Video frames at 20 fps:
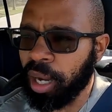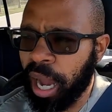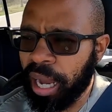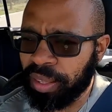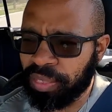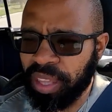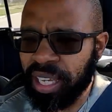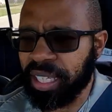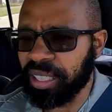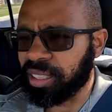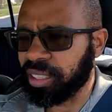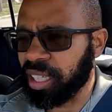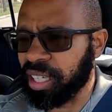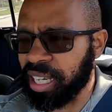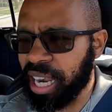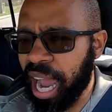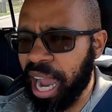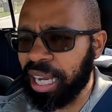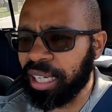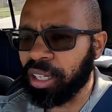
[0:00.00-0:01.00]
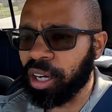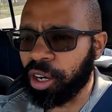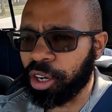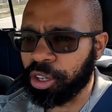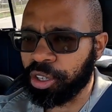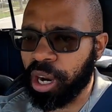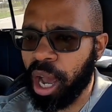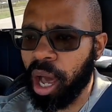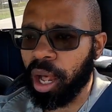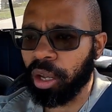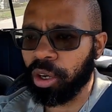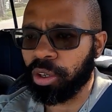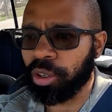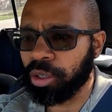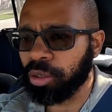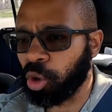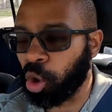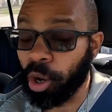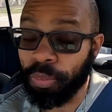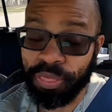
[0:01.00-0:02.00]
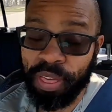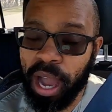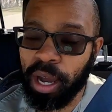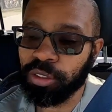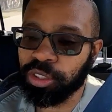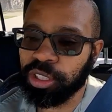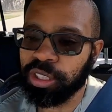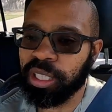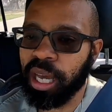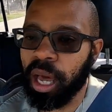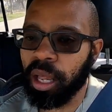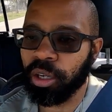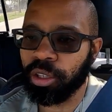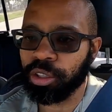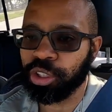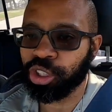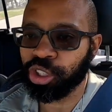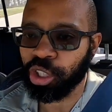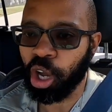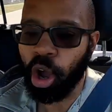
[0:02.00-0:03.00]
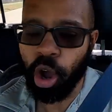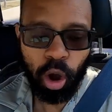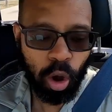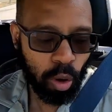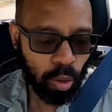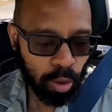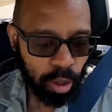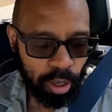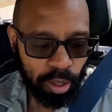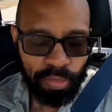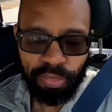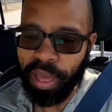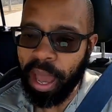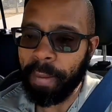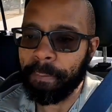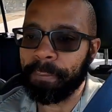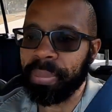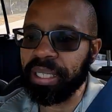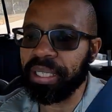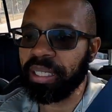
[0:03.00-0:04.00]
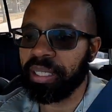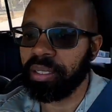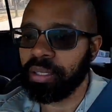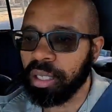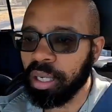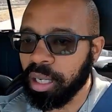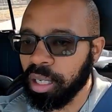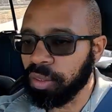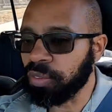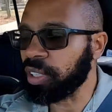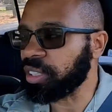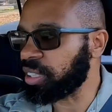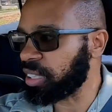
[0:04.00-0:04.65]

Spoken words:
I think it's a $900 or $1,000 saw, that being the